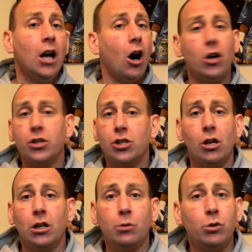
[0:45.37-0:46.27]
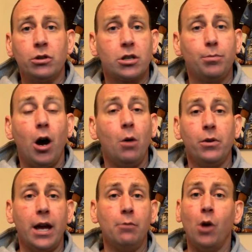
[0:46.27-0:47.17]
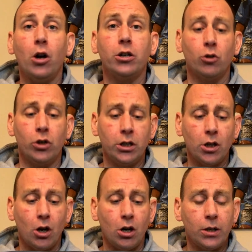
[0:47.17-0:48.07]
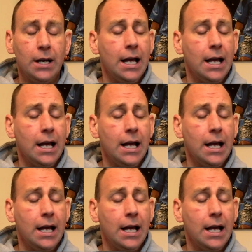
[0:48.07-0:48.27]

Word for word: I certainly wouldn't spar without my groin guard.